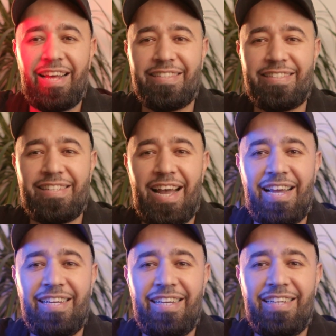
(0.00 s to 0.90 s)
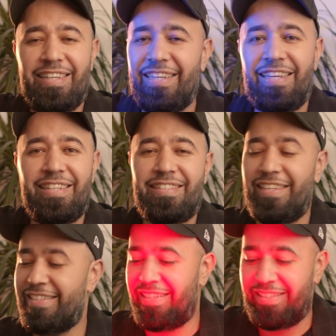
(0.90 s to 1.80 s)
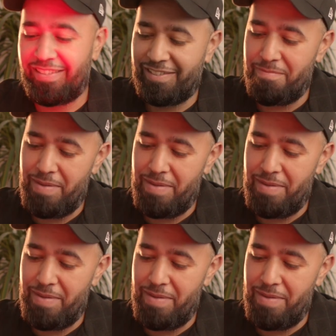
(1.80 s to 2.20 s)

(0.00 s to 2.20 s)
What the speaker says: On the side, it's just